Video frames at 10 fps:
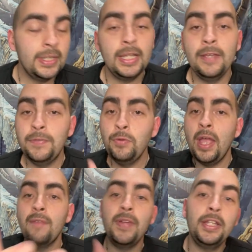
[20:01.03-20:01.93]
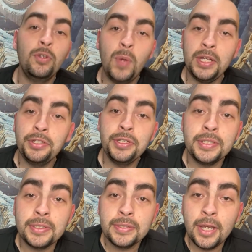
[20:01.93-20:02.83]
if you have any
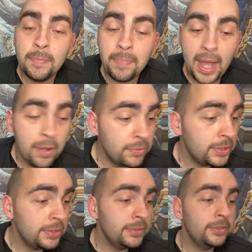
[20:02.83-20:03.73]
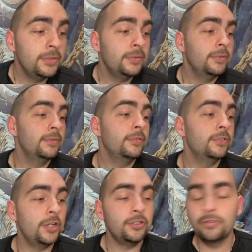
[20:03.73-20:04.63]
questions about
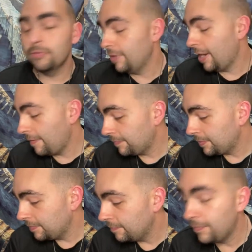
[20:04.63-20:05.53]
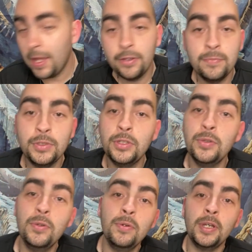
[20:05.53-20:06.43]
Dungeon Craft Volume 2
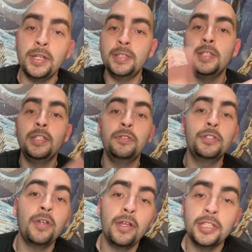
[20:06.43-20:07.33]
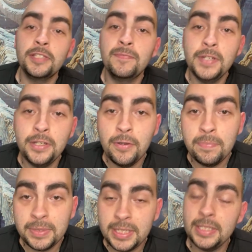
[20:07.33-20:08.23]
or anything you saw in this video,
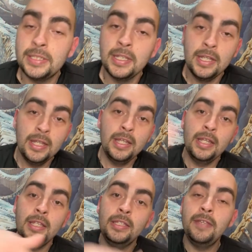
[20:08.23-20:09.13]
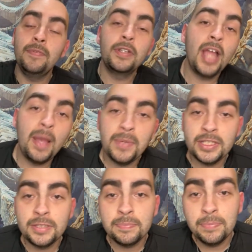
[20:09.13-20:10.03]
please leave your
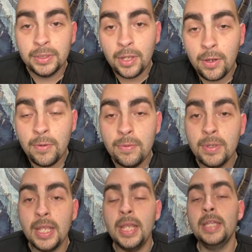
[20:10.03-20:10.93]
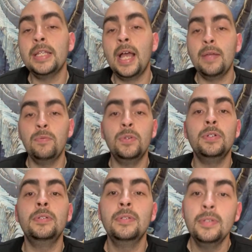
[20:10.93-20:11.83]
comments below, and
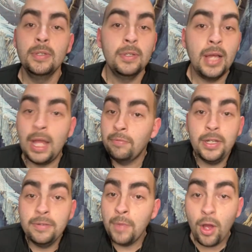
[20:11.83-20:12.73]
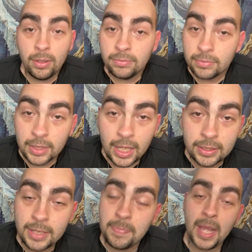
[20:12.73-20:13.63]
I read them all. I'll
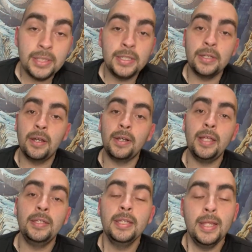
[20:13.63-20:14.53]
get back to you, all right?